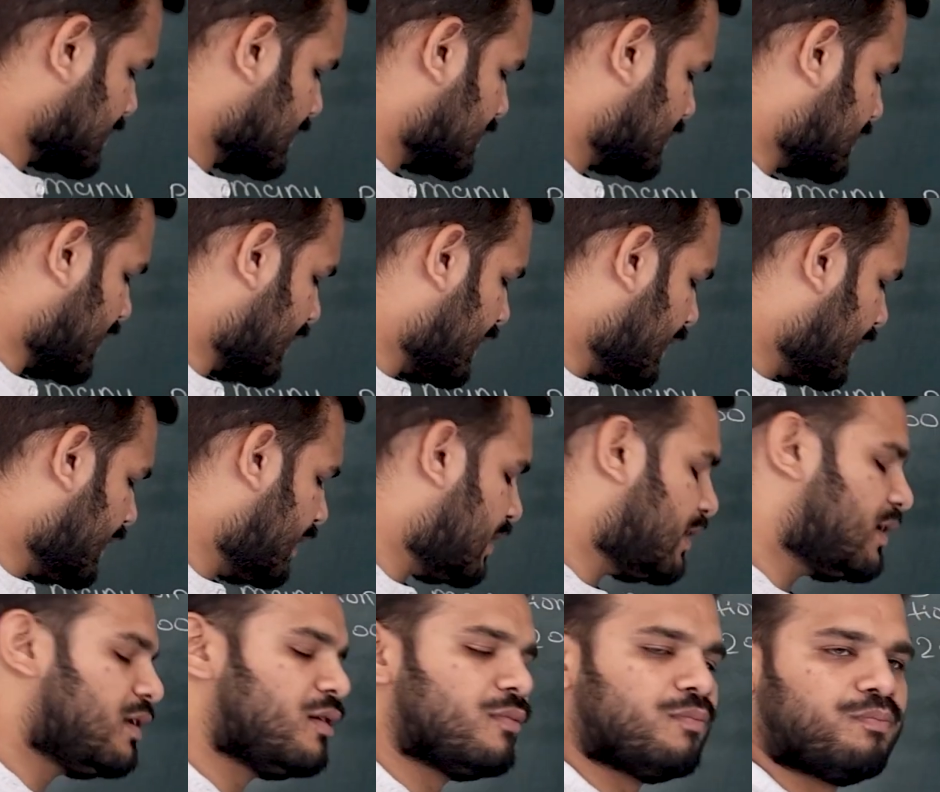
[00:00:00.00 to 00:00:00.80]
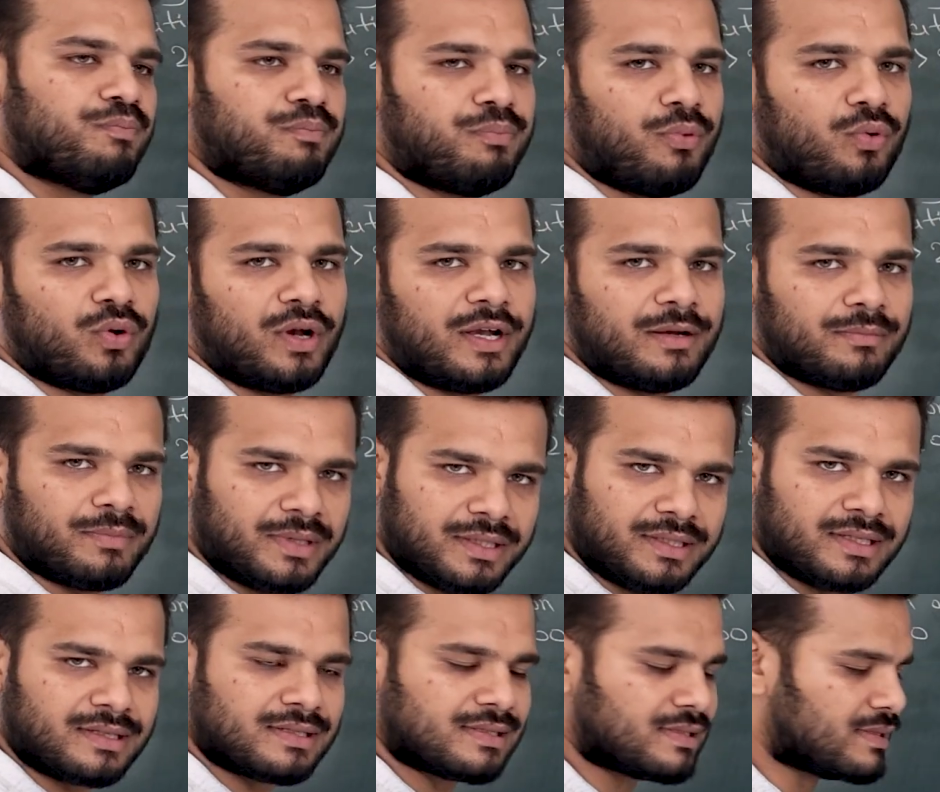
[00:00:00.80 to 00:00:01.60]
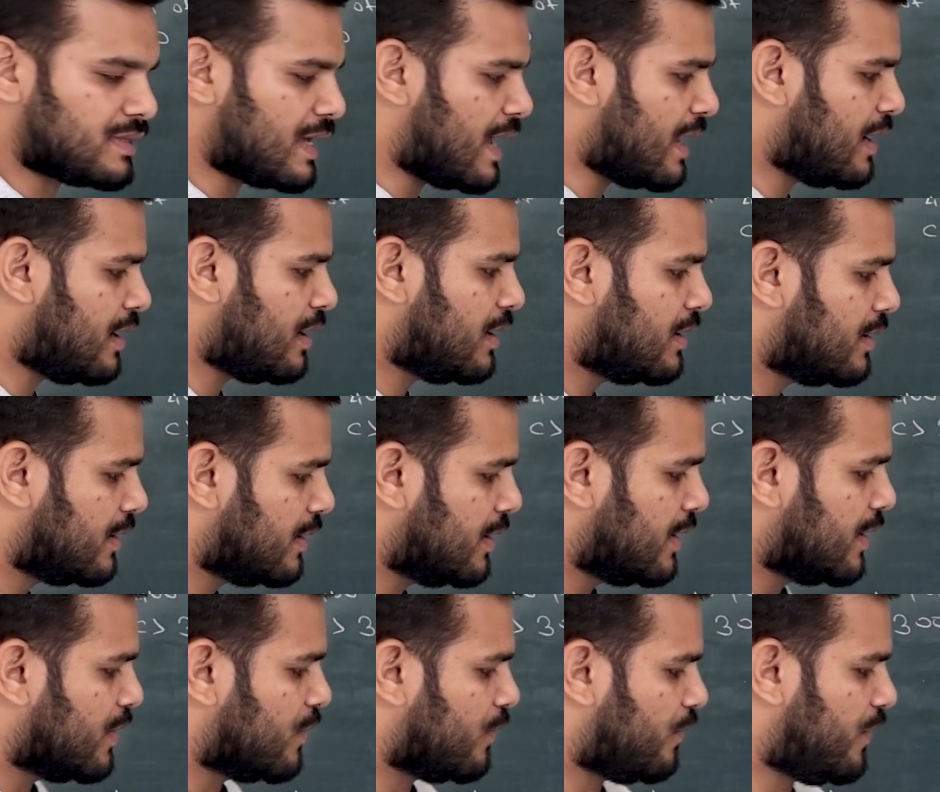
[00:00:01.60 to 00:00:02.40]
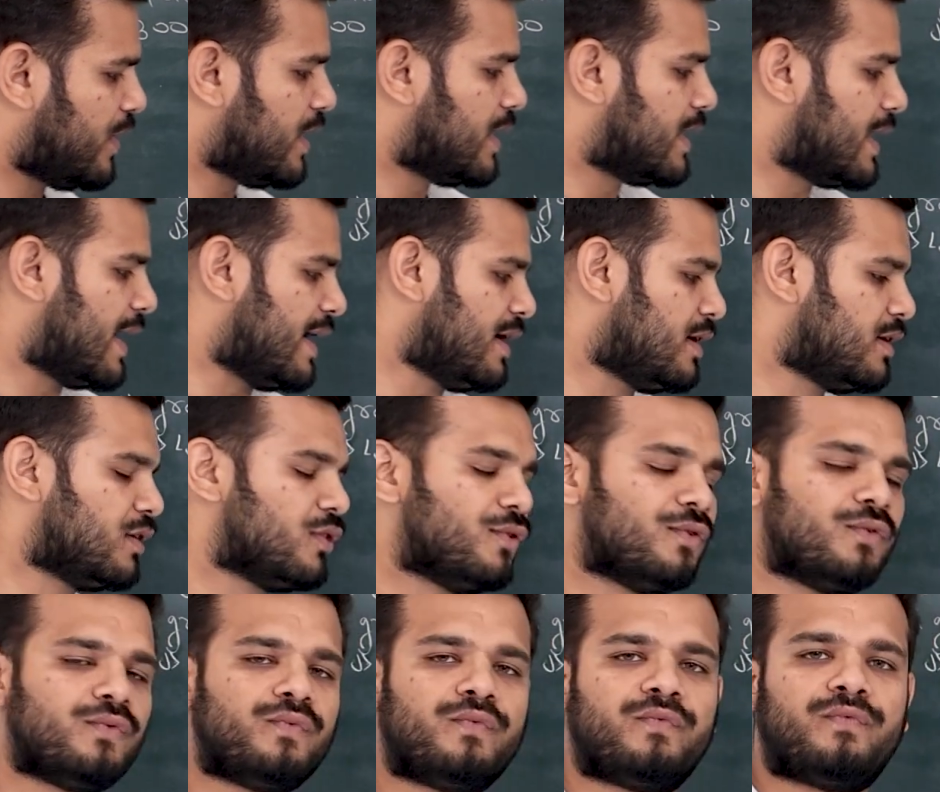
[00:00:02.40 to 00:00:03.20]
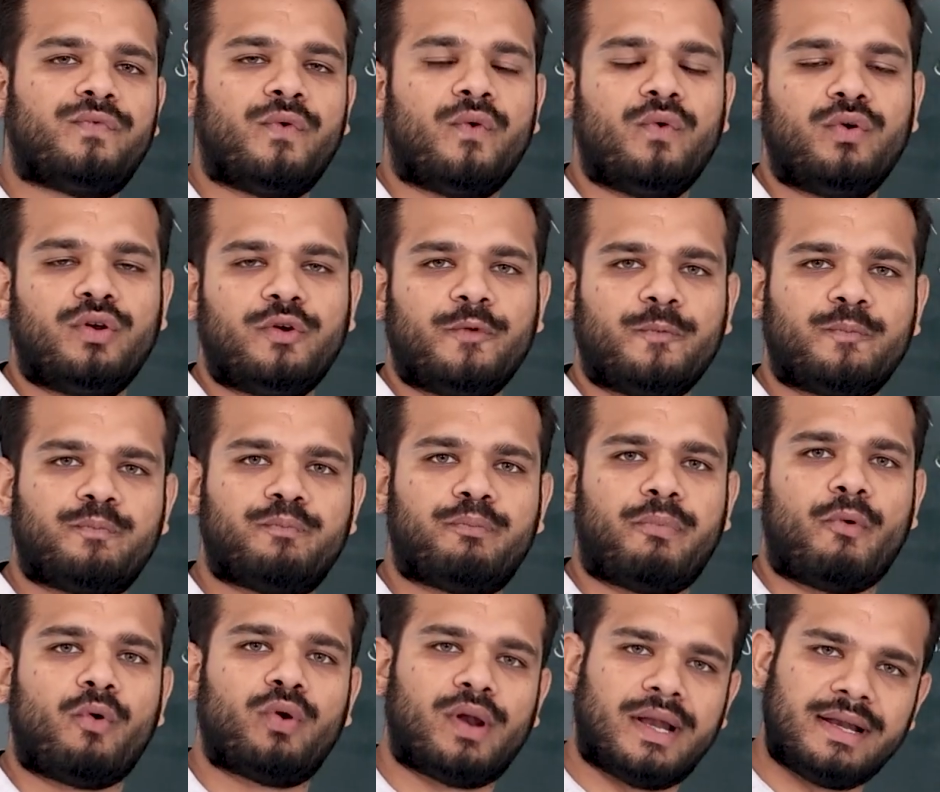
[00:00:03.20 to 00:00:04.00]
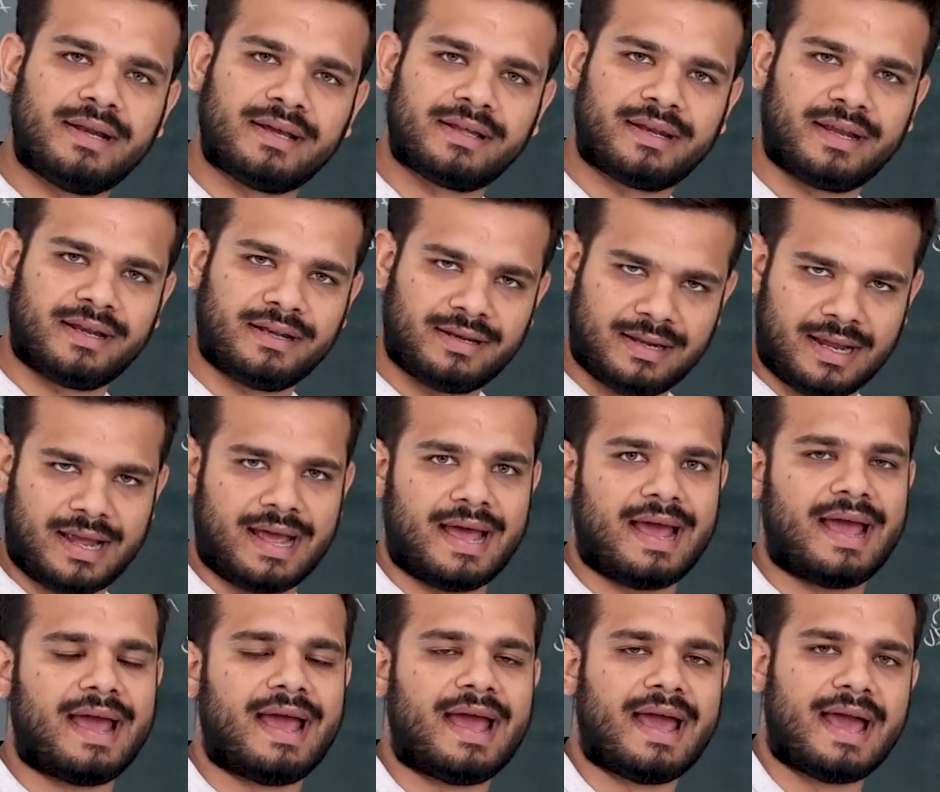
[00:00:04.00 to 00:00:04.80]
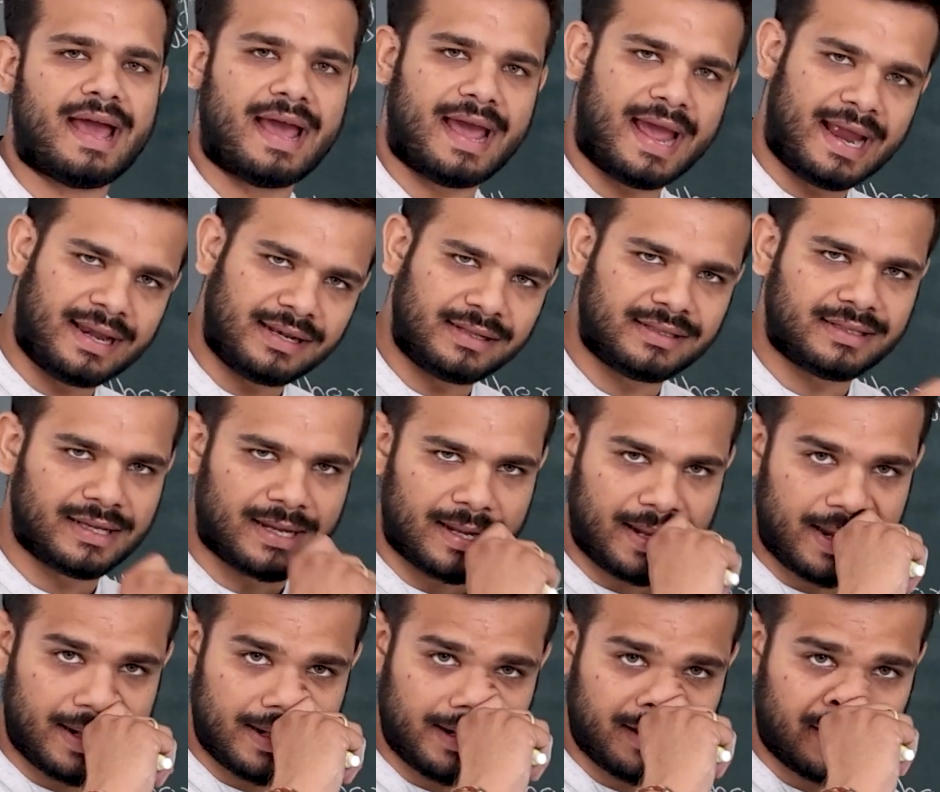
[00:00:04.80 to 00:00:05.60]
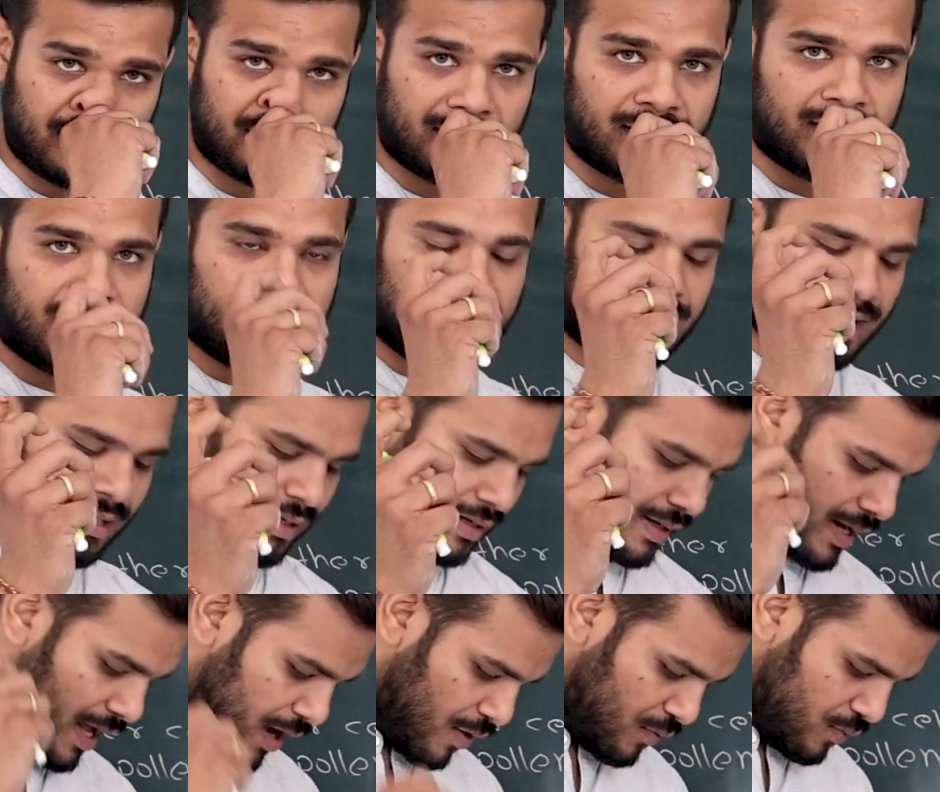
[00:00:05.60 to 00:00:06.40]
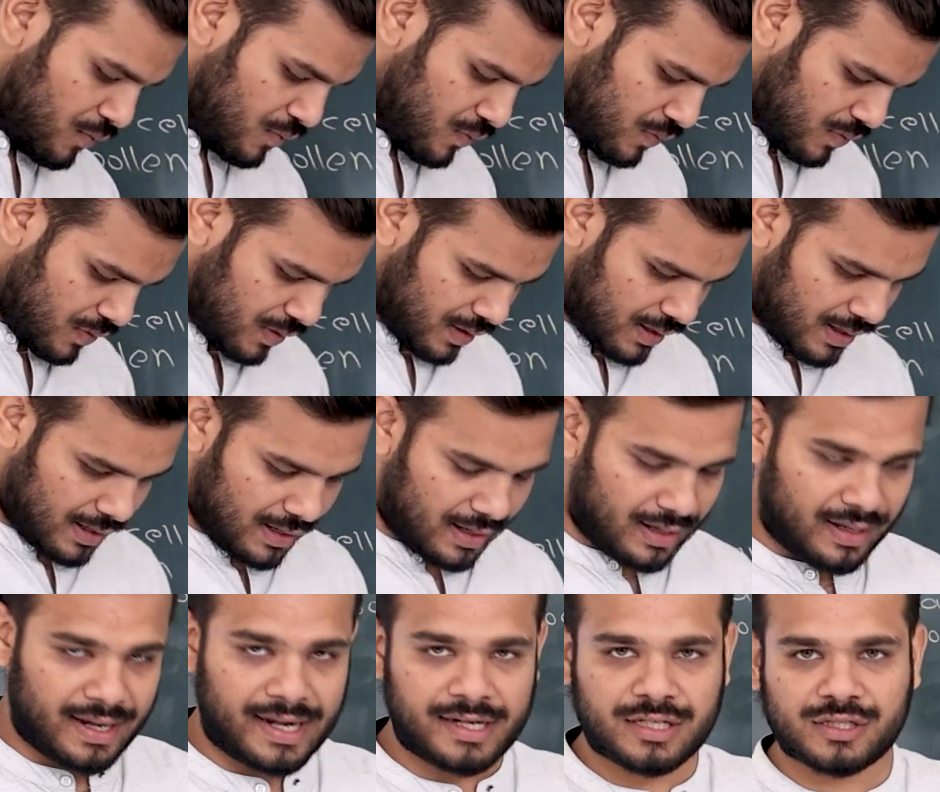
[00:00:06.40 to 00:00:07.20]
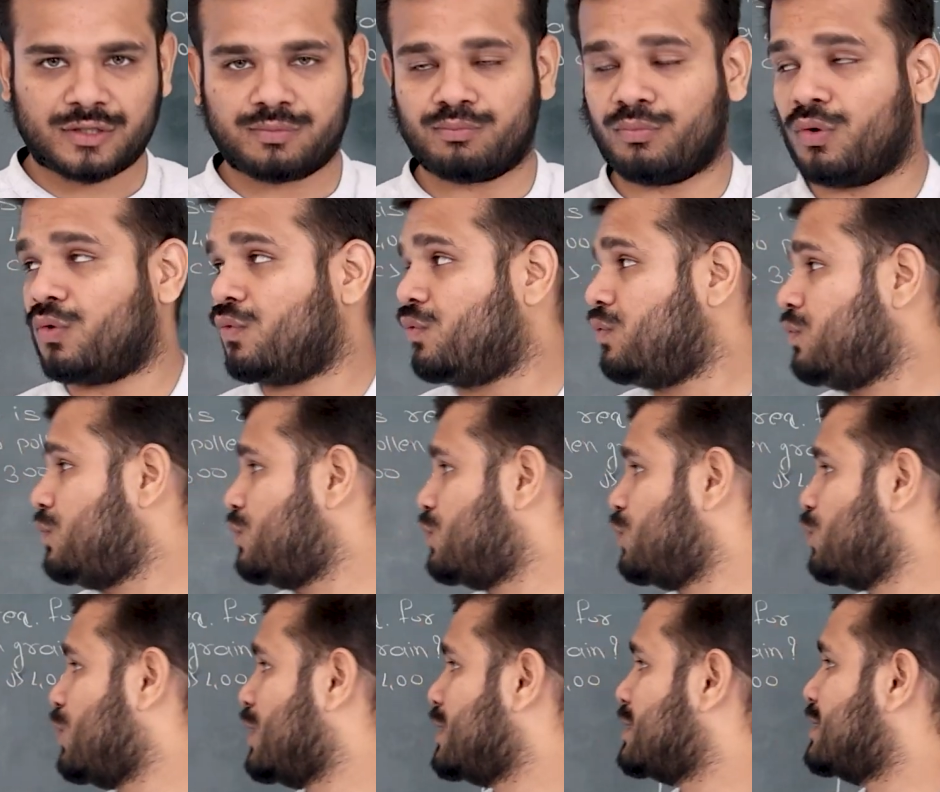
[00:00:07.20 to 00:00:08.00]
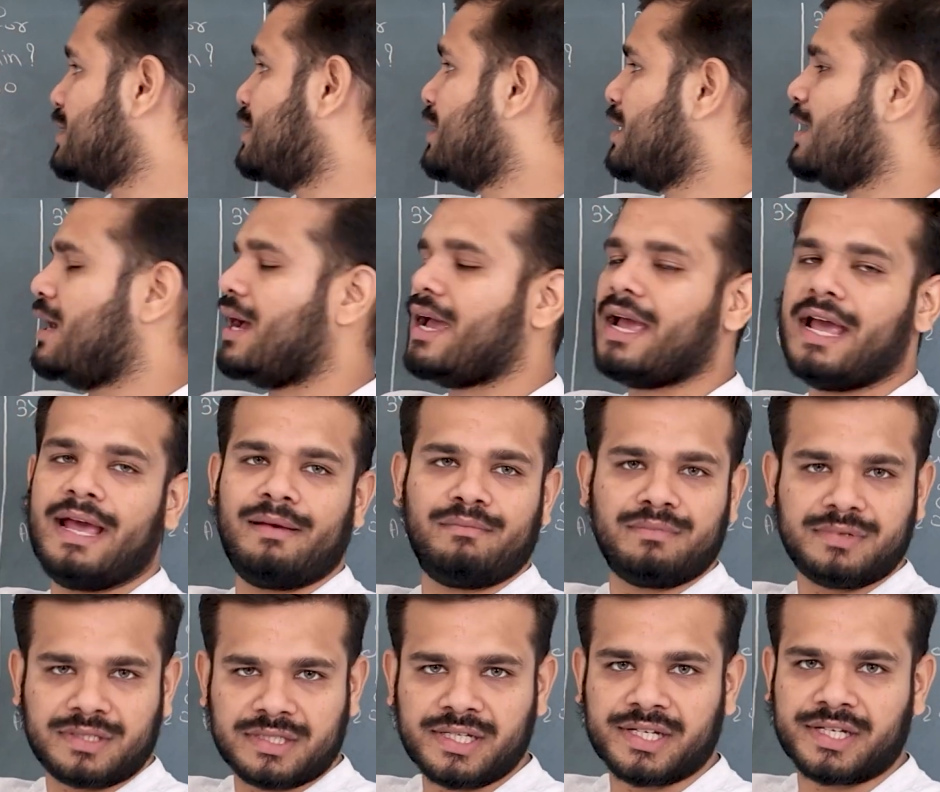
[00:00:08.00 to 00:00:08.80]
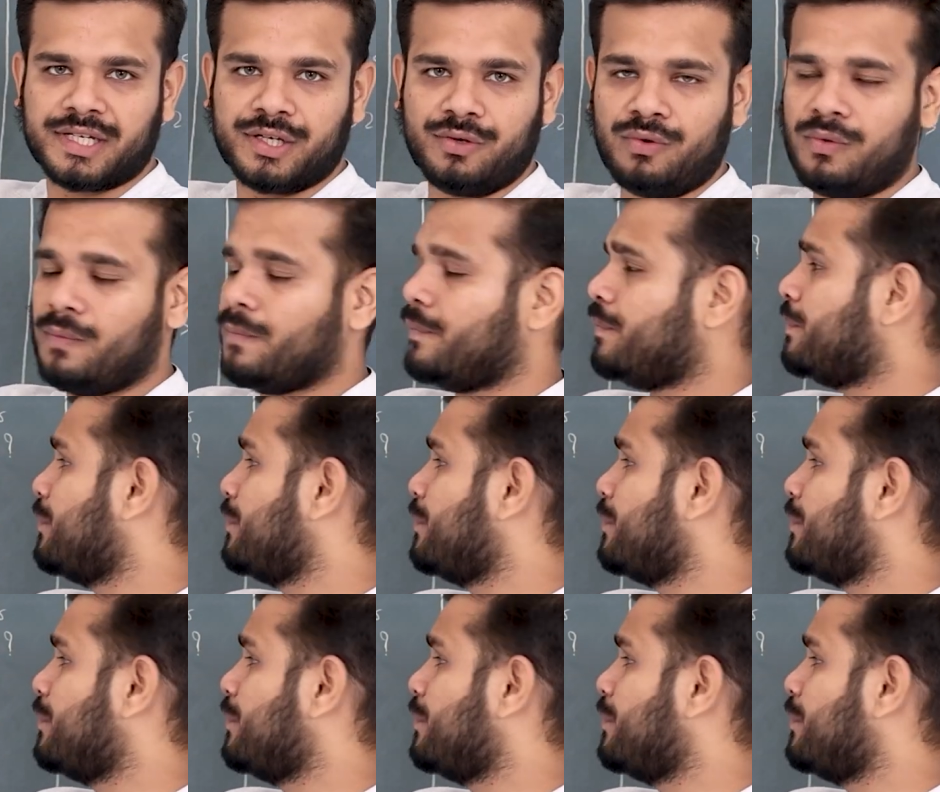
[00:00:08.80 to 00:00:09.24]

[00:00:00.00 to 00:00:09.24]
single pollen mother cell we get 4 pollen grain at the end. Now let's move towards the MCQ.